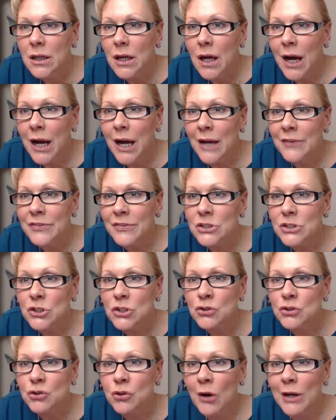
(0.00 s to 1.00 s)
I think
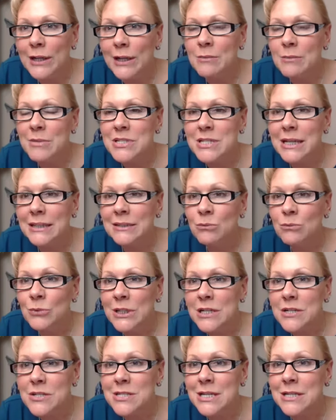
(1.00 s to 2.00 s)
she's drawing them. Is that what
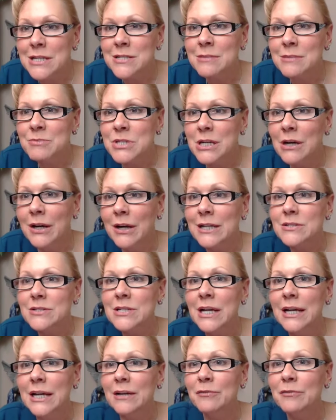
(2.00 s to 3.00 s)
it says? I'm sorry, it's
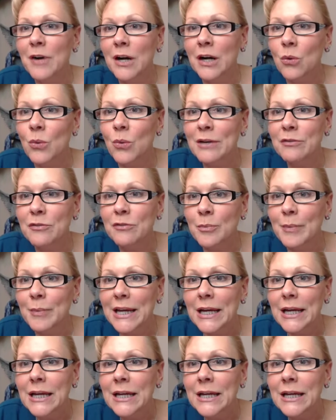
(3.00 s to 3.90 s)
kind of far away for me.